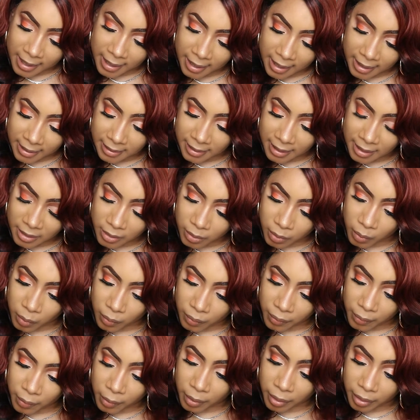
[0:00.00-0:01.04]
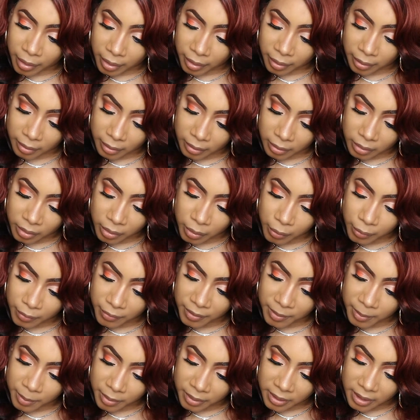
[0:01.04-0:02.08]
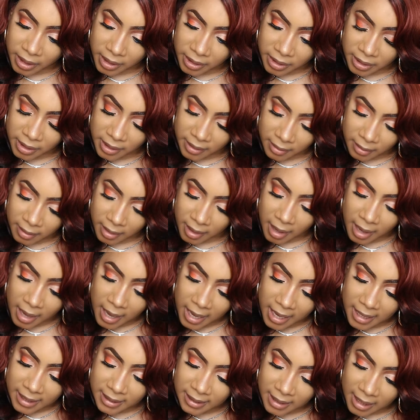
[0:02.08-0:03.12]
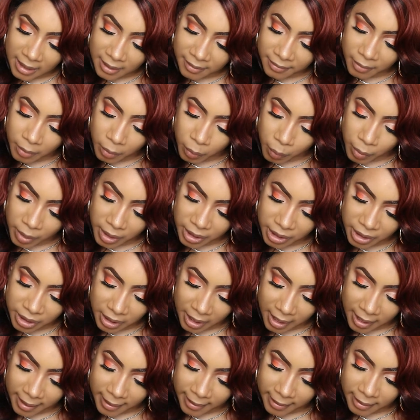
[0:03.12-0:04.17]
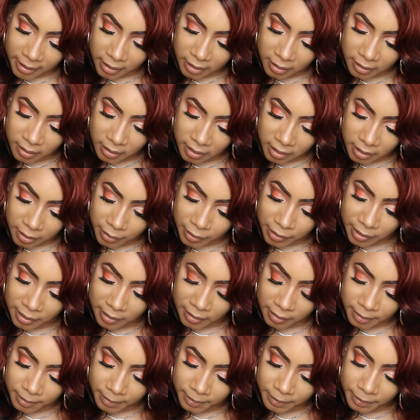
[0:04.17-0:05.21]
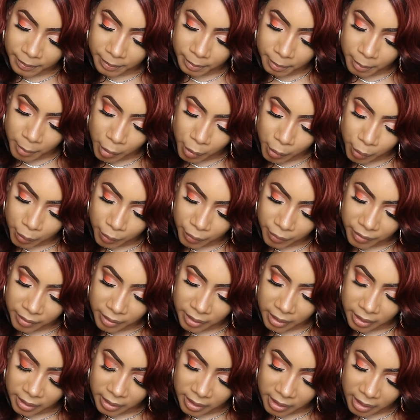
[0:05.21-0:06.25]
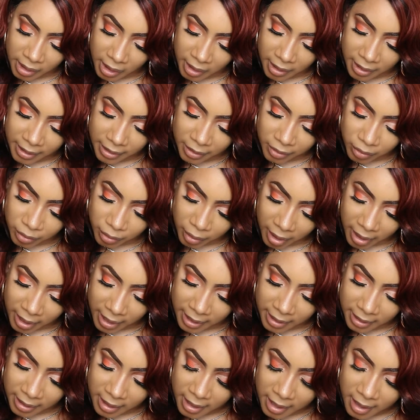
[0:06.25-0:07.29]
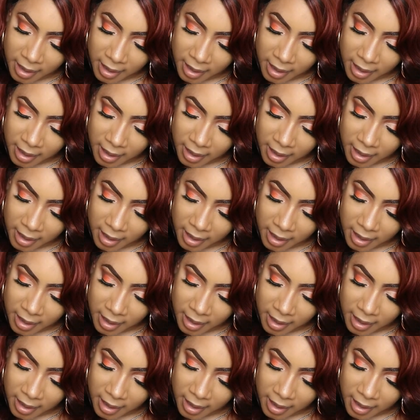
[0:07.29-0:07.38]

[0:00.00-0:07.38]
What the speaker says: It says for UV protection. It says for wig shine to remove dull and dry.